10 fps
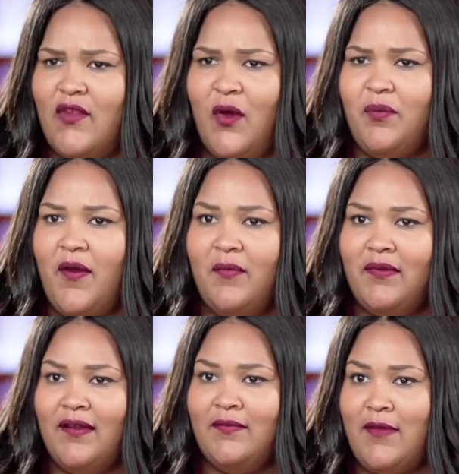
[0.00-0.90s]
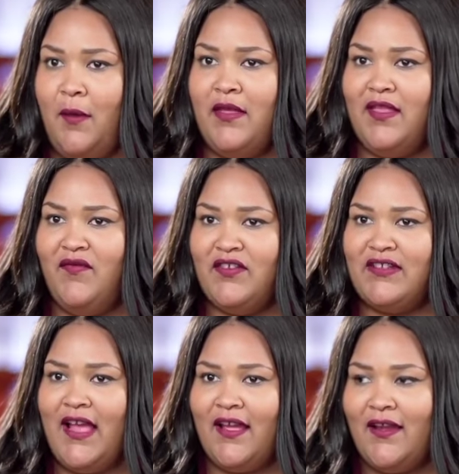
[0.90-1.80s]
No problem. I mean, if
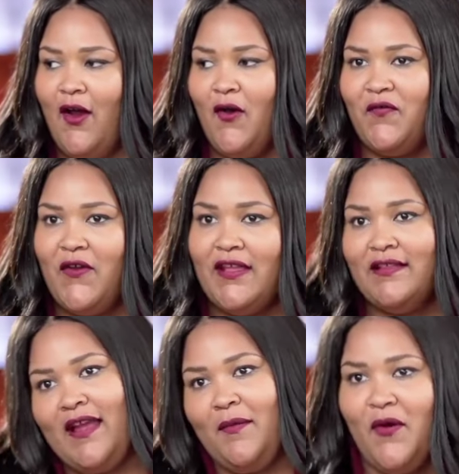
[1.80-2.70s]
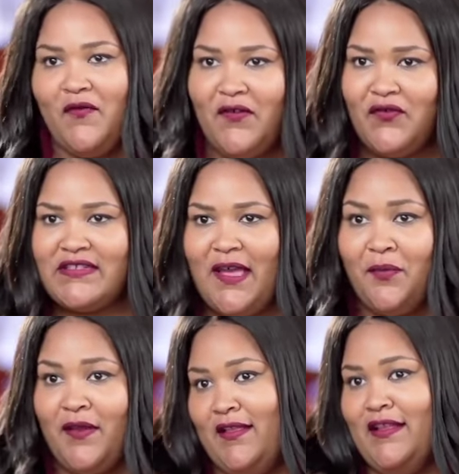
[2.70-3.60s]
it's like, oh, friend, come over for
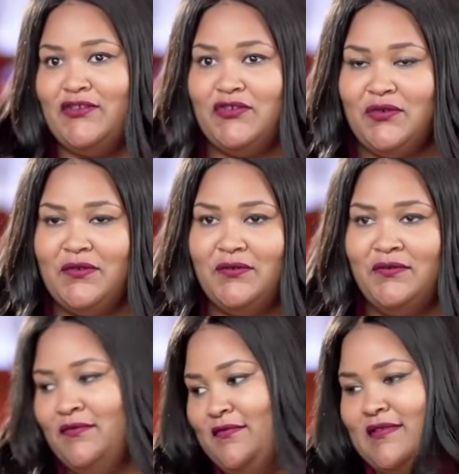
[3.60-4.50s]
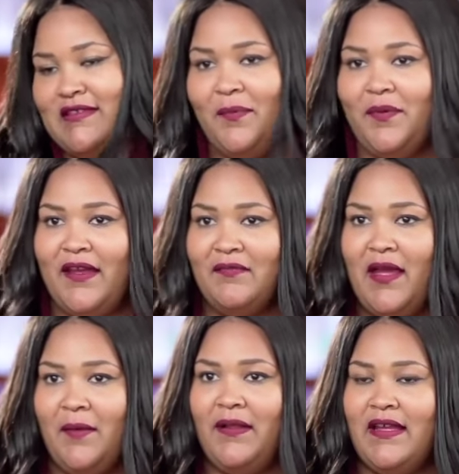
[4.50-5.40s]
supper. Let's do supper at
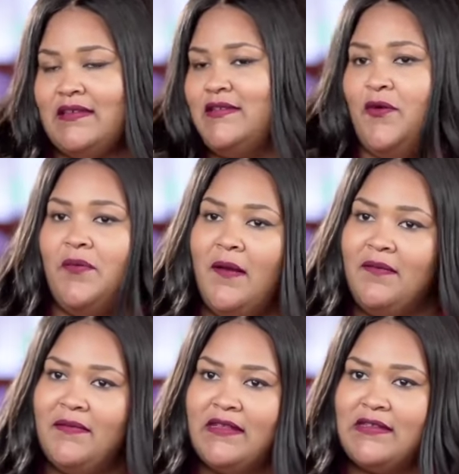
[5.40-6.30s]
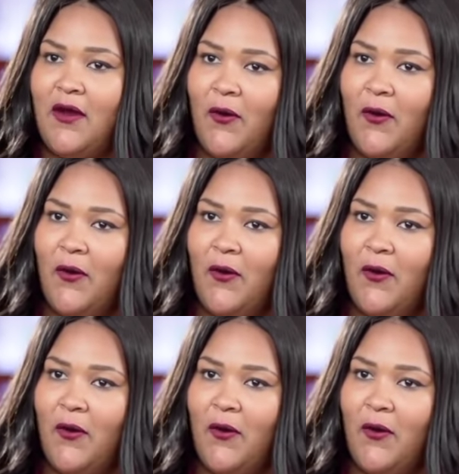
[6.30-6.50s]
my place. No problem, let's